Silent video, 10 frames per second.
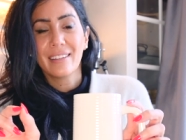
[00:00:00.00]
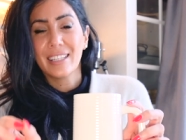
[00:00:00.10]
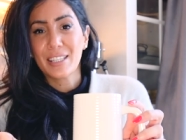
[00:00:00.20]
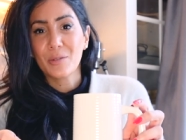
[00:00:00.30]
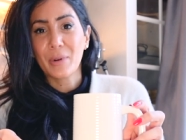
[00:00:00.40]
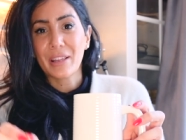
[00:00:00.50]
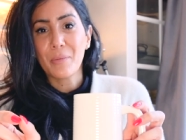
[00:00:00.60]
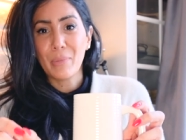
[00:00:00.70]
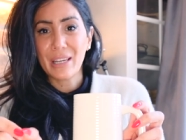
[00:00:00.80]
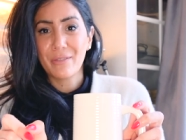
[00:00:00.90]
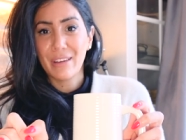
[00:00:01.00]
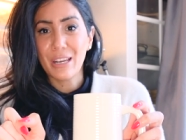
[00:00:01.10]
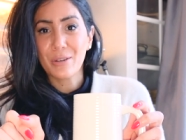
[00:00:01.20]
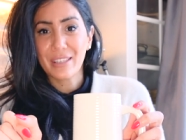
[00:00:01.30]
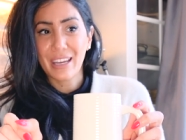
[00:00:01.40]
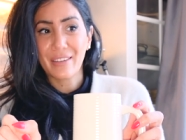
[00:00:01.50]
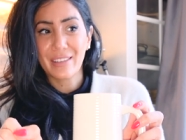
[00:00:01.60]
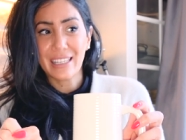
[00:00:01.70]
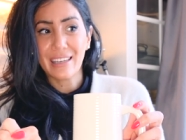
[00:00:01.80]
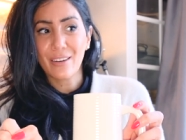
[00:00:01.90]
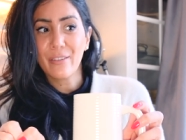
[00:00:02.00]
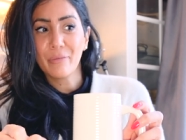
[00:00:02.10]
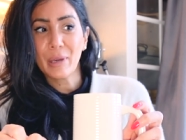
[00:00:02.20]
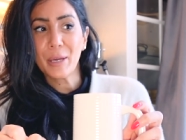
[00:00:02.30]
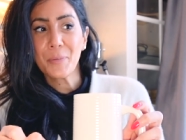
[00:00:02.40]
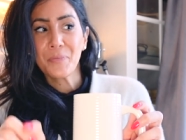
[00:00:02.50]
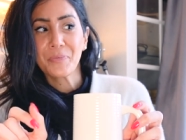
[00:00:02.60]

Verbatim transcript: this is one of the best videos they have seen of me